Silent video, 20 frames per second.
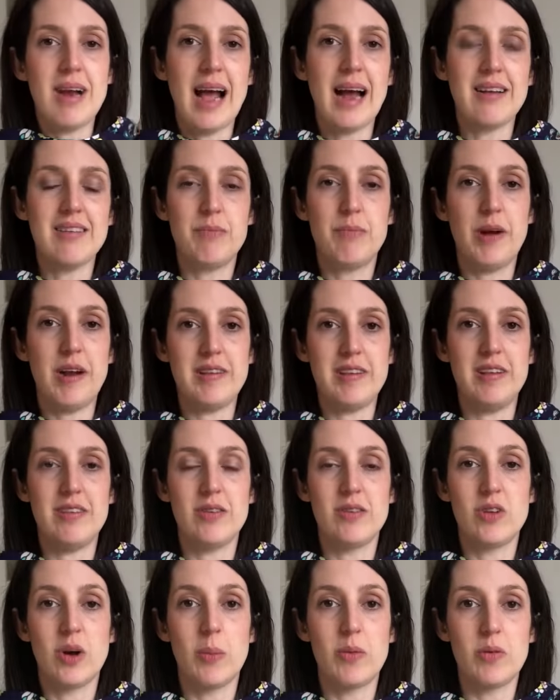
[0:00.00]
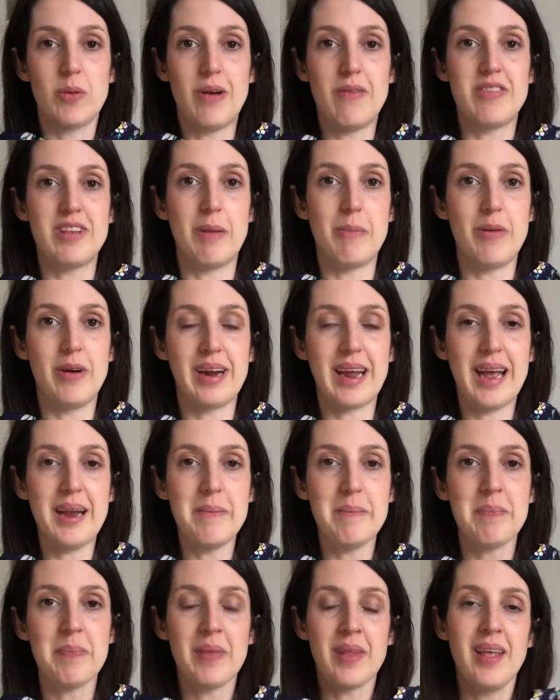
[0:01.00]
relaxed, breezy top to wear for summer
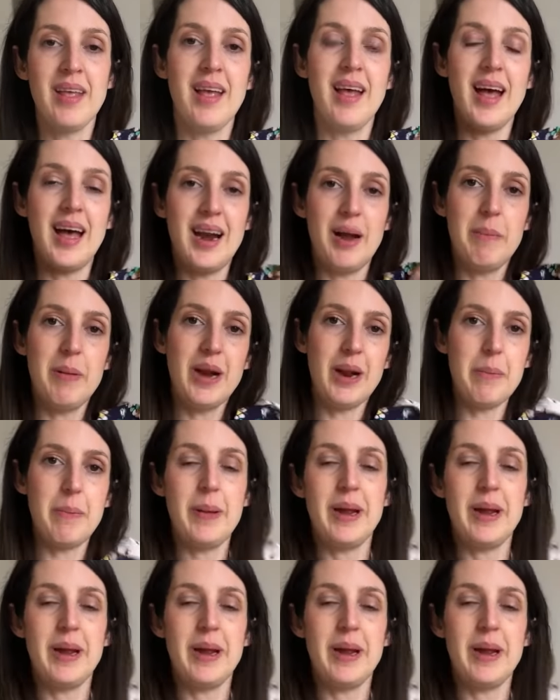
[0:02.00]
again. And I'll put a